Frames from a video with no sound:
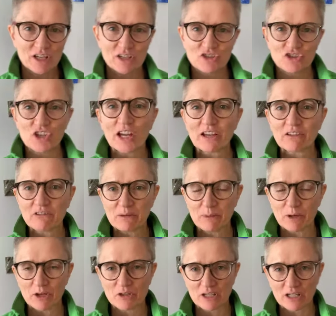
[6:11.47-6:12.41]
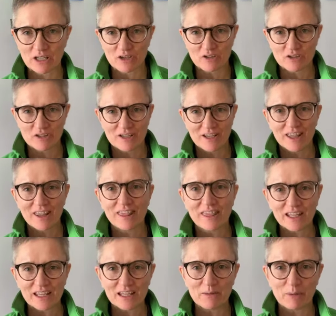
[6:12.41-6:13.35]
Check rebounding out.
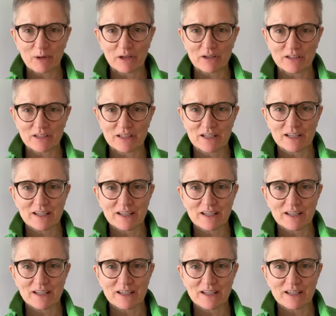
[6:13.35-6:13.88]
Think about it.